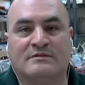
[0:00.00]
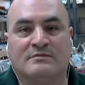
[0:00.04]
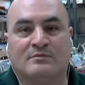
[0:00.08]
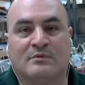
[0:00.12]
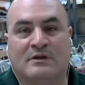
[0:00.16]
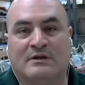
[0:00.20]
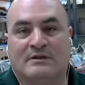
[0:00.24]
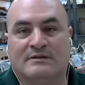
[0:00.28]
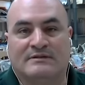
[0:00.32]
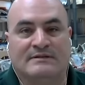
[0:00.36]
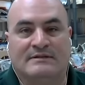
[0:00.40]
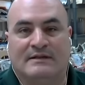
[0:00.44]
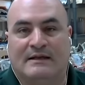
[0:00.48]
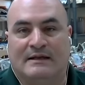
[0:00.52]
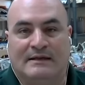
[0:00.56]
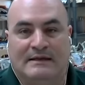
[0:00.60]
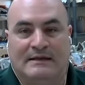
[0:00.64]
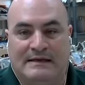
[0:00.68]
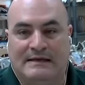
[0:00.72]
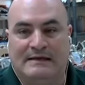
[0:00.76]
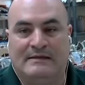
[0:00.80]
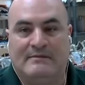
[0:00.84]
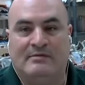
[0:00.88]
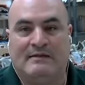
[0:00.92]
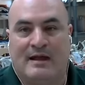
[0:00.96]
because they
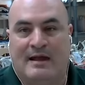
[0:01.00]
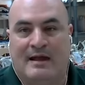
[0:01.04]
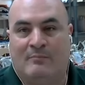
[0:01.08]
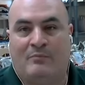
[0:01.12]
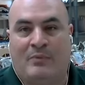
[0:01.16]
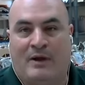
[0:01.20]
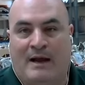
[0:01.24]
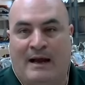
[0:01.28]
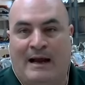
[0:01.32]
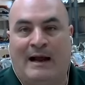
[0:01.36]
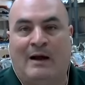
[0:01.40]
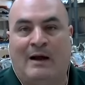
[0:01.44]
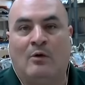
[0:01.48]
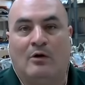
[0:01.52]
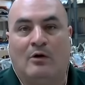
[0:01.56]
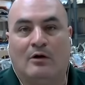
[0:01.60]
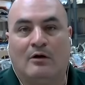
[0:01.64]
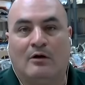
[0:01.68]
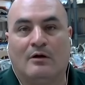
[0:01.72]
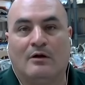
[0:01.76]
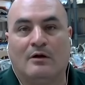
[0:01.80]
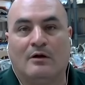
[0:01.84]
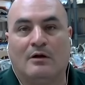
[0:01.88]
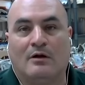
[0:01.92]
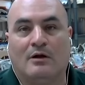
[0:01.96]
need that power,
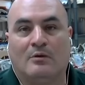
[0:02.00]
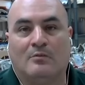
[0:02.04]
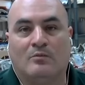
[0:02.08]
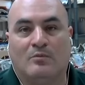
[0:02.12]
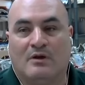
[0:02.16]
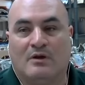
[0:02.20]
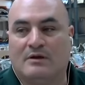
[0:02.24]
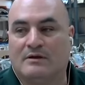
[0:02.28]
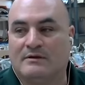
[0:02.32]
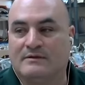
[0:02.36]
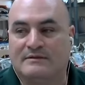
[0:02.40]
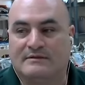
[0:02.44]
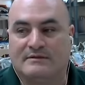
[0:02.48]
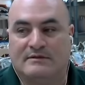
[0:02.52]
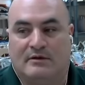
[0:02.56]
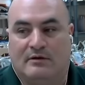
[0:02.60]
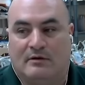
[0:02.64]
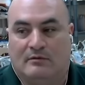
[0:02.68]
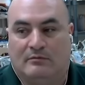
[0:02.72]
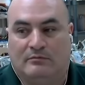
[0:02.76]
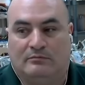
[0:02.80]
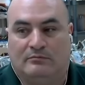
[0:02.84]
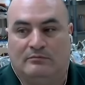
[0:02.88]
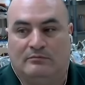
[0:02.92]
because the